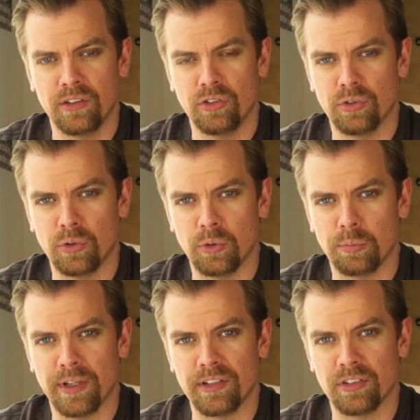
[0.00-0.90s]
to
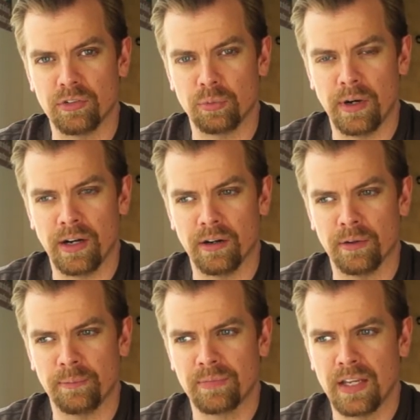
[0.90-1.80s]
places
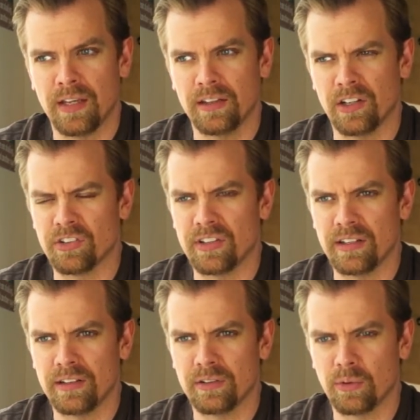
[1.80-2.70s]
where there
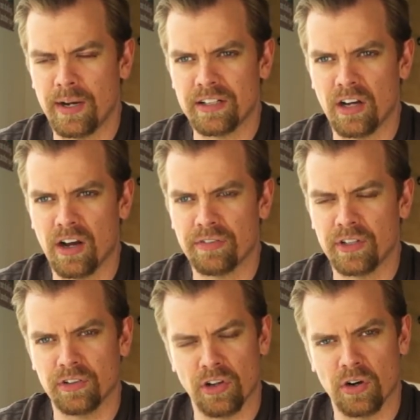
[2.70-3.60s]
isn't great
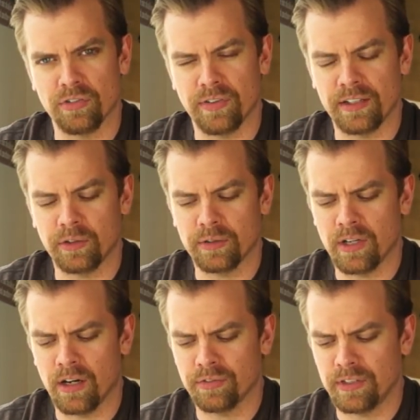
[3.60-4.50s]
coffee or it's hard to find good
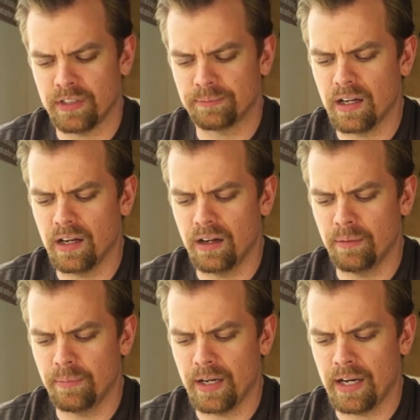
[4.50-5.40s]
coffee,
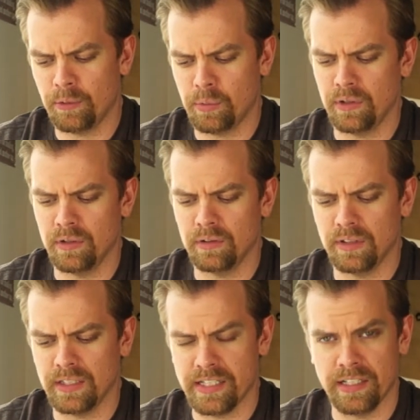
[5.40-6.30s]
I will
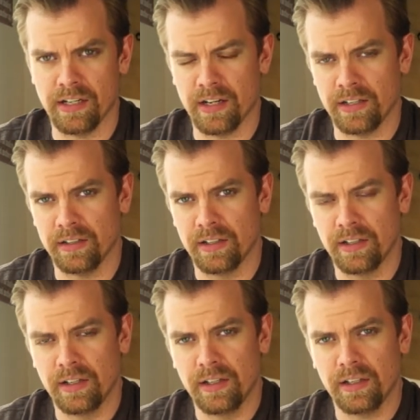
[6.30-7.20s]
lean on
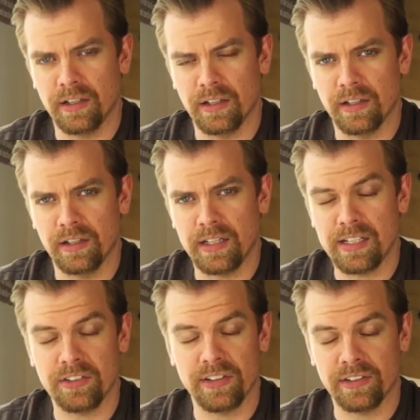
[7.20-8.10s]

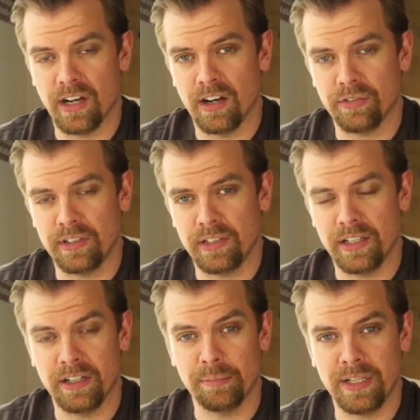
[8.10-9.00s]
instant coffee
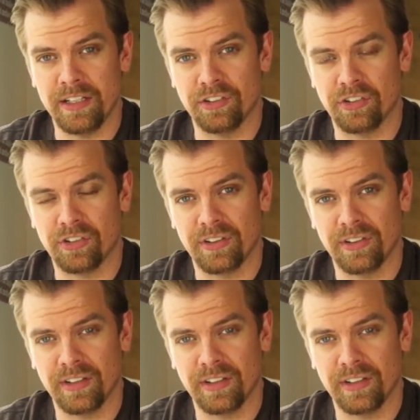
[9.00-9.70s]
in a pinch